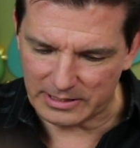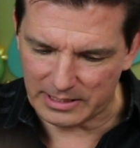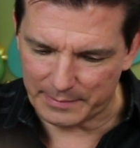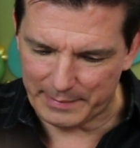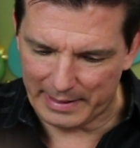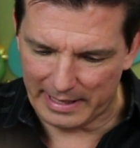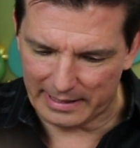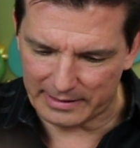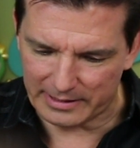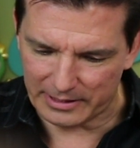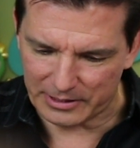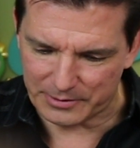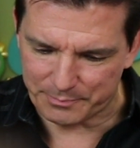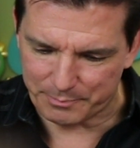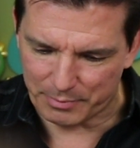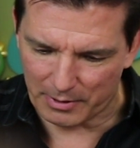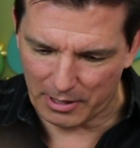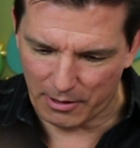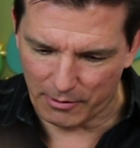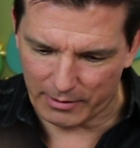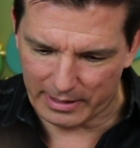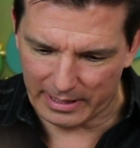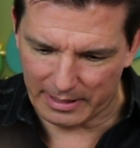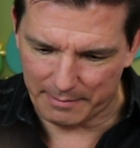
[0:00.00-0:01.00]
it's about this
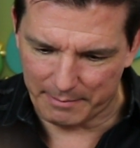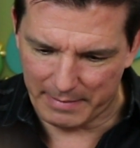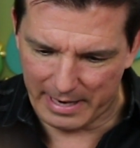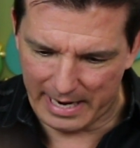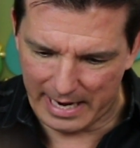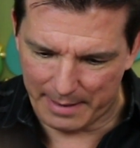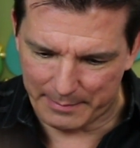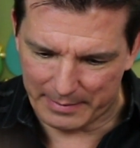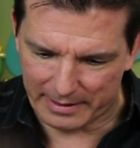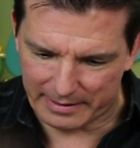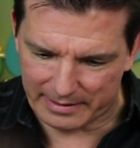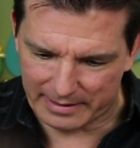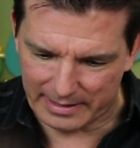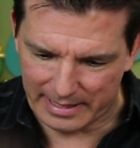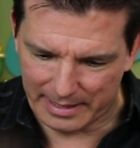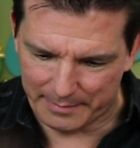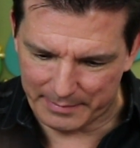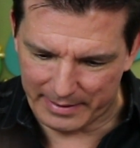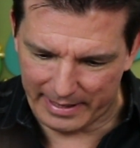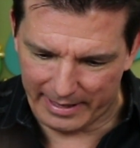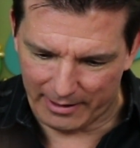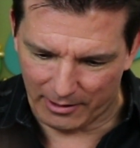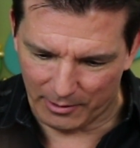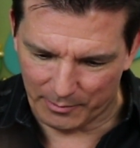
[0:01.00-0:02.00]
broken mammoth
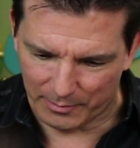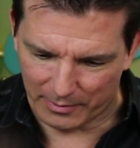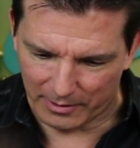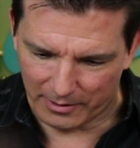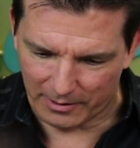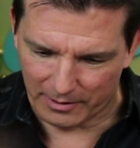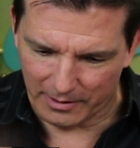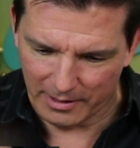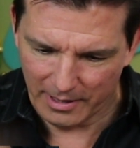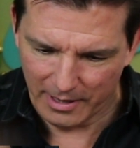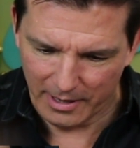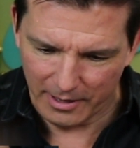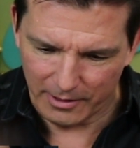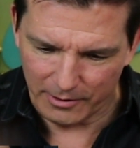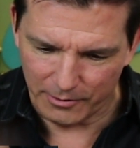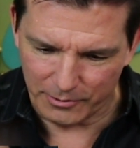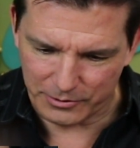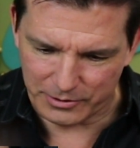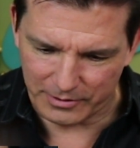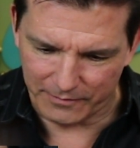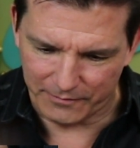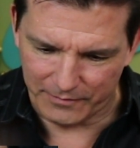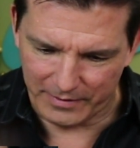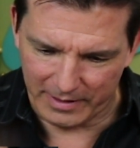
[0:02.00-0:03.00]
named Elmer,
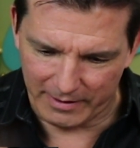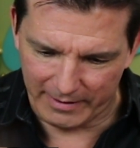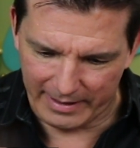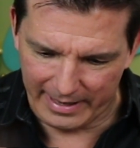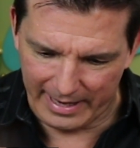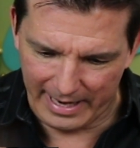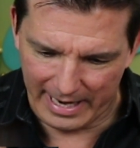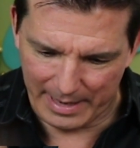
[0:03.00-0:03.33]
who's a very